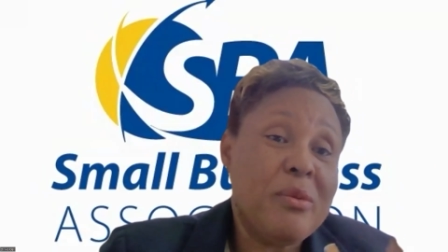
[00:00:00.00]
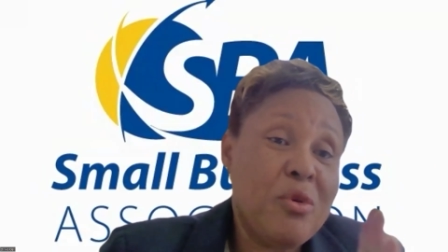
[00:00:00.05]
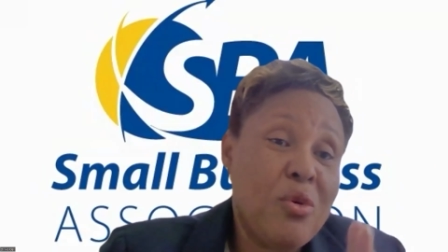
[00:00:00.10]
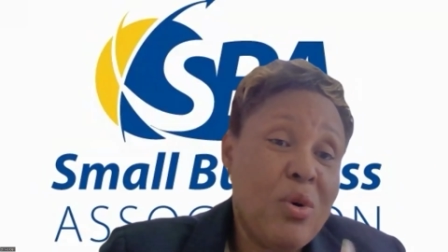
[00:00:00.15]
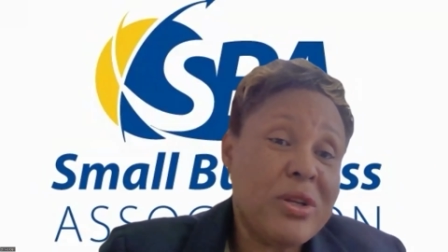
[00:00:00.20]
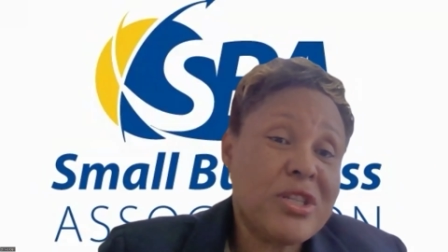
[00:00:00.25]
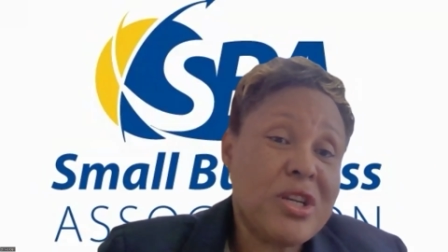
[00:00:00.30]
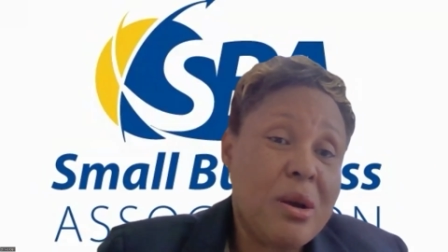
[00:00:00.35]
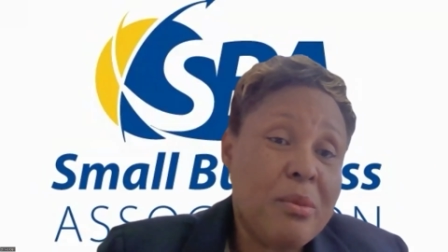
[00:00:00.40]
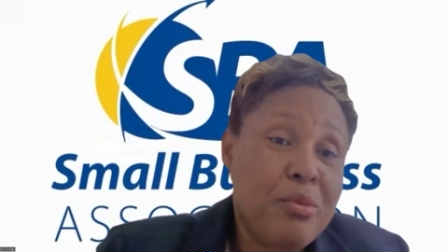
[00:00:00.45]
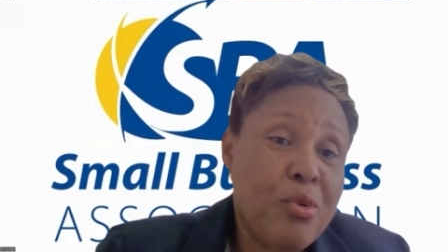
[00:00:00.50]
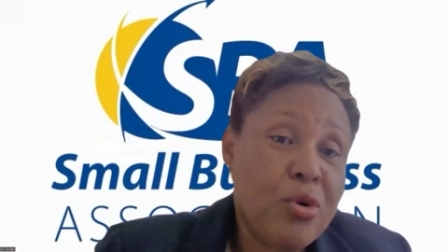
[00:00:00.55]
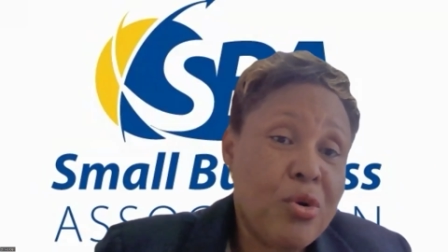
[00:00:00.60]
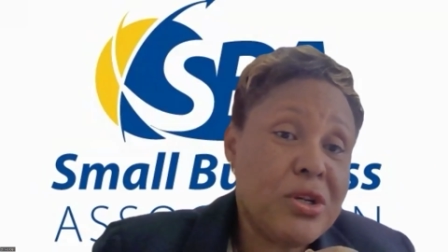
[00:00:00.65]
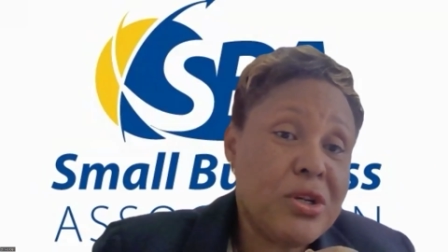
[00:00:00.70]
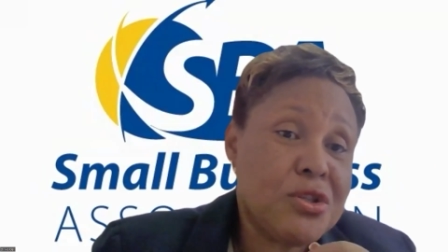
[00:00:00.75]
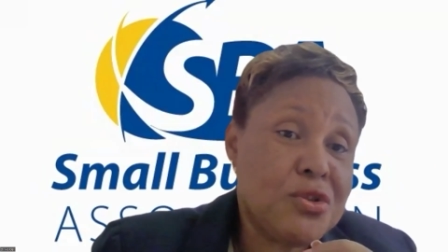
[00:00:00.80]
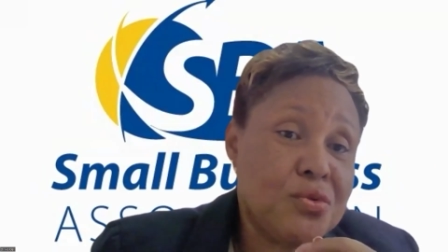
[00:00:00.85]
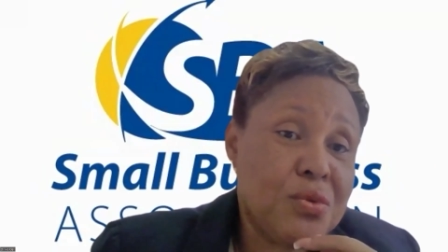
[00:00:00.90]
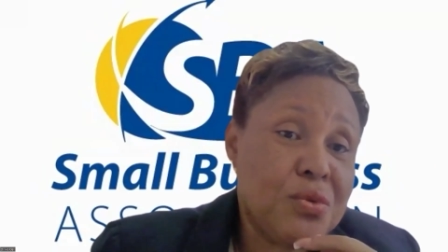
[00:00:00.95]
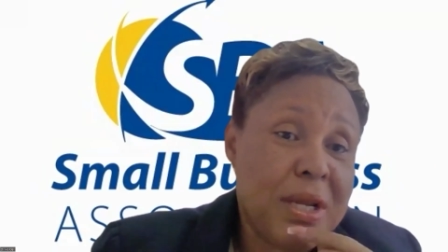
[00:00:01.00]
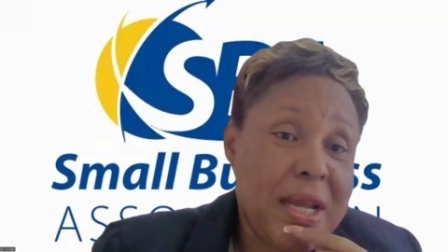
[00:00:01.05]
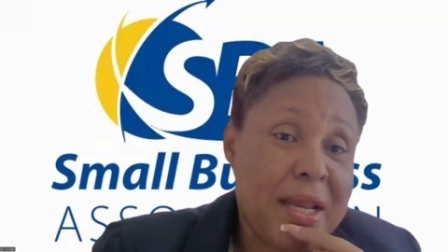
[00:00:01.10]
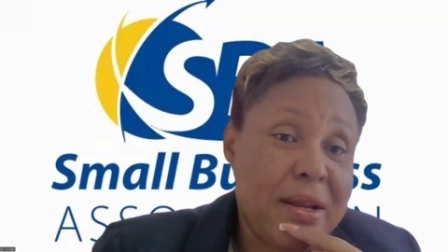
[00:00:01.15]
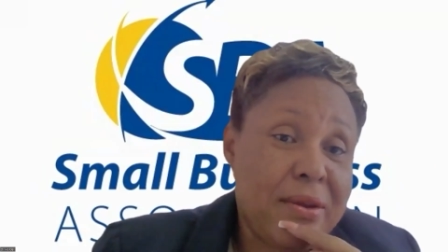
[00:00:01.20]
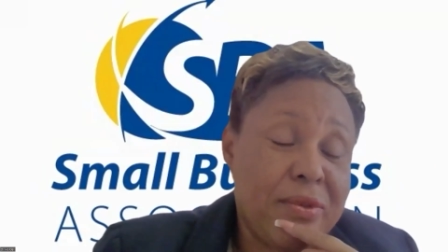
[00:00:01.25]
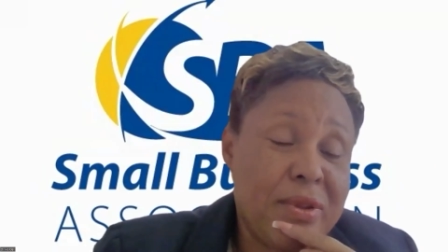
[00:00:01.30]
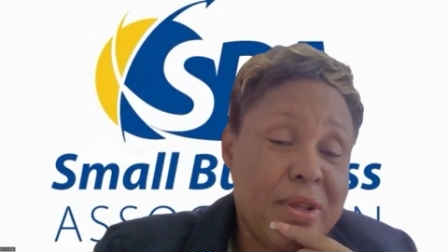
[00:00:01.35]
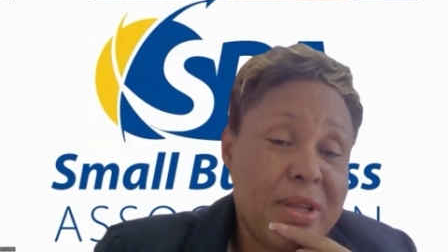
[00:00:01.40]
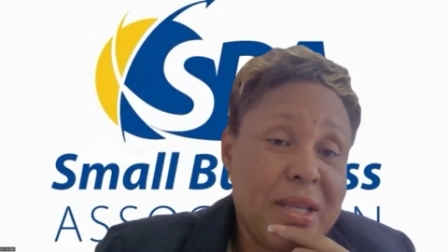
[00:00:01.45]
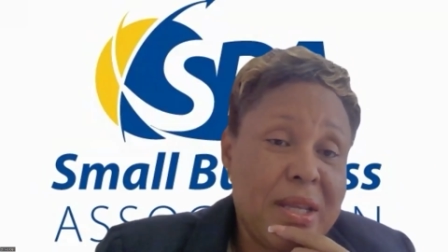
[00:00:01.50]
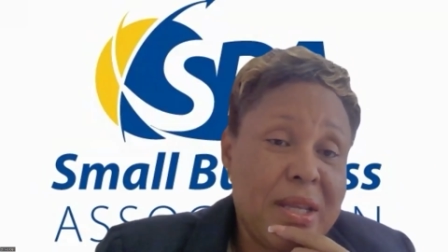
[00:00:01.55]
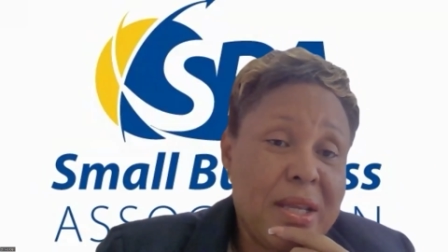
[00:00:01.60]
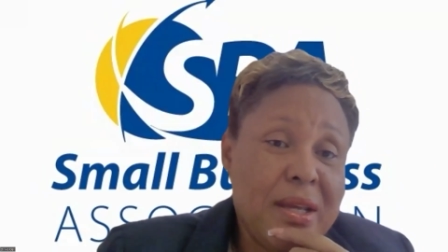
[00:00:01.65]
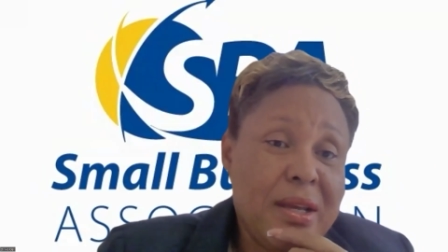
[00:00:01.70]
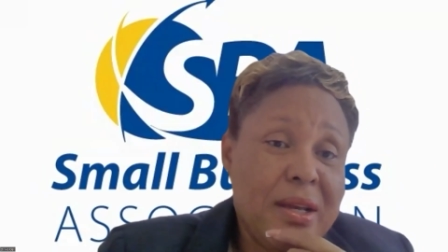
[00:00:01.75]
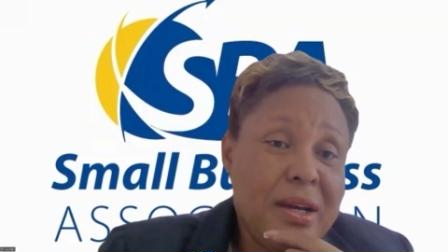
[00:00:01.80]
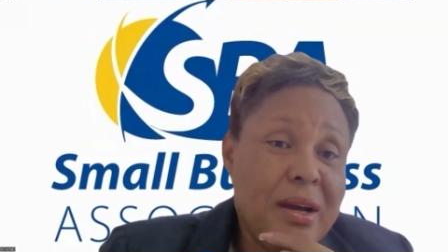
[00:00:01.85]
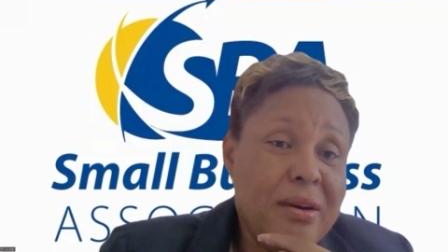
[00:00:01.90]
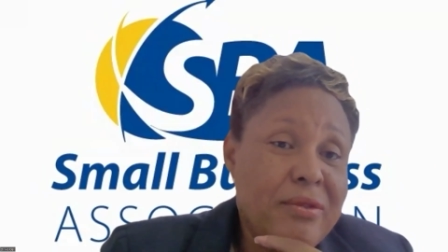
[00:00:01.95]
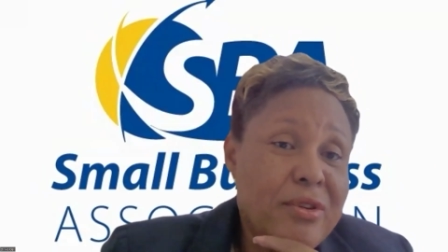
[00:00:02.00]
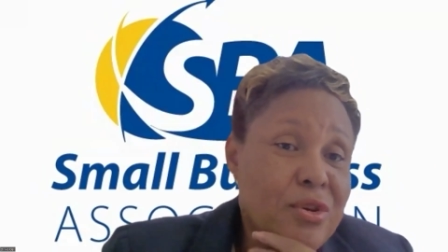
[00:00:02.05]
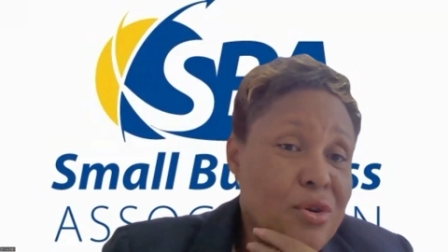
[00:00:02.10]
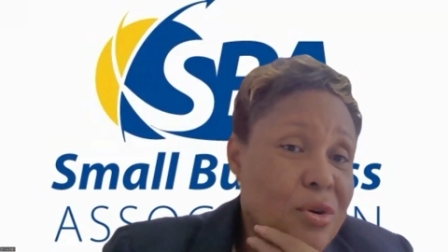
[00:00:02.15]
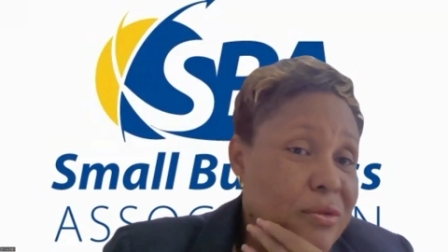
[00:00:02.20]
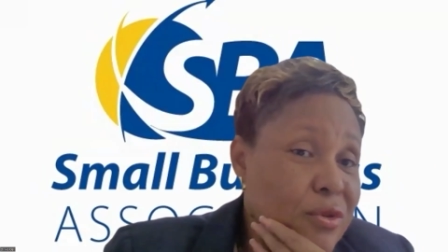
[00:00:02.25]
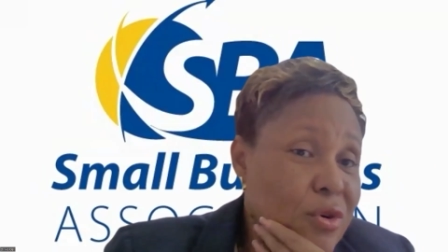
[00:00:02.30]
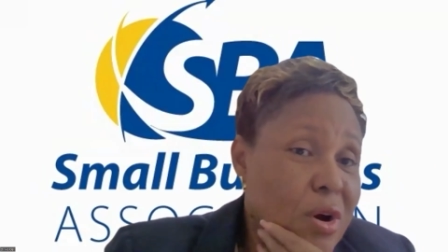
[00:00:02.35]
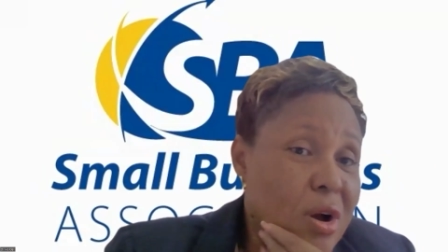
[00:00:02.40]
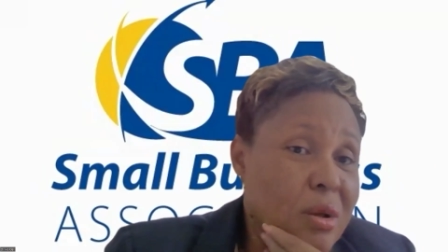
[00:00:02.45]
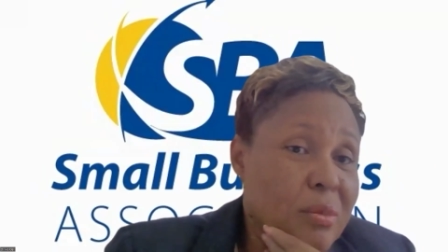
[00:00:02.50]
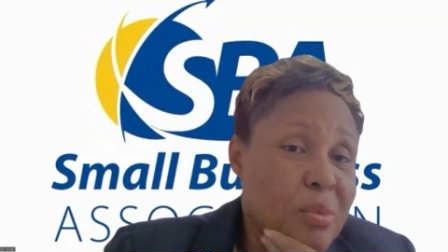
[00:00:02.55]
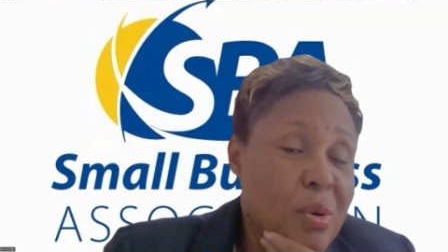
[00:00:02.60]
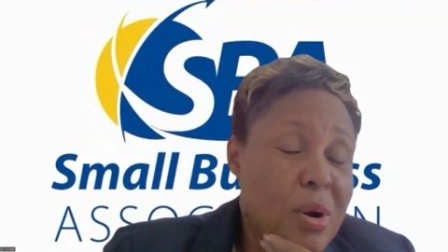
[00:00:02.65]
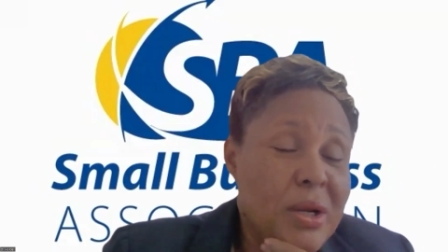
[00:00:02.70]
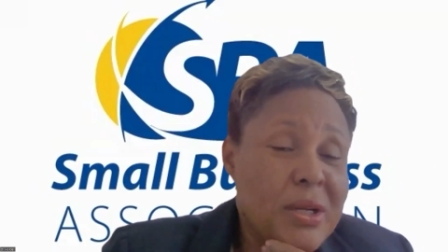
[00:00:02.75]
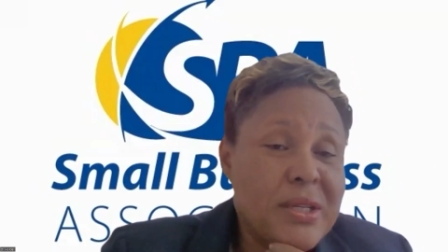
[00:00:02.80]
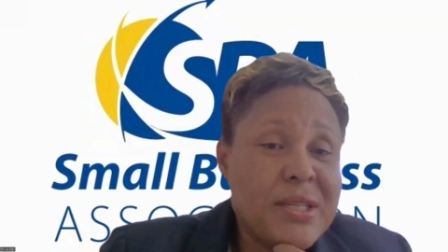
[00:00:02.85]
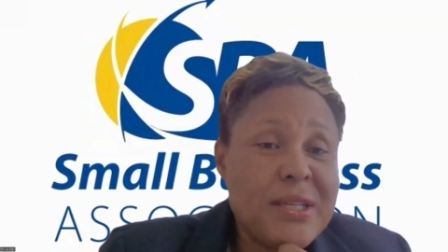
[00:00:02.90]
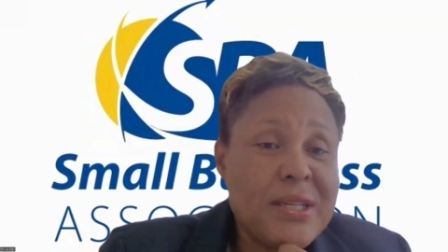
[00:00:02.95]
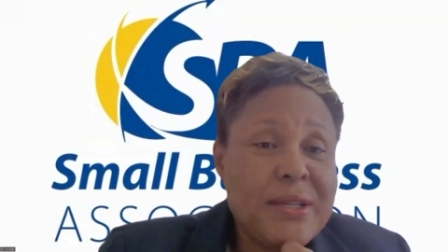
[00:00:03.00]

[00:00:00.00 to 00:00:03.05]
But what's component 2 again of the overall policy?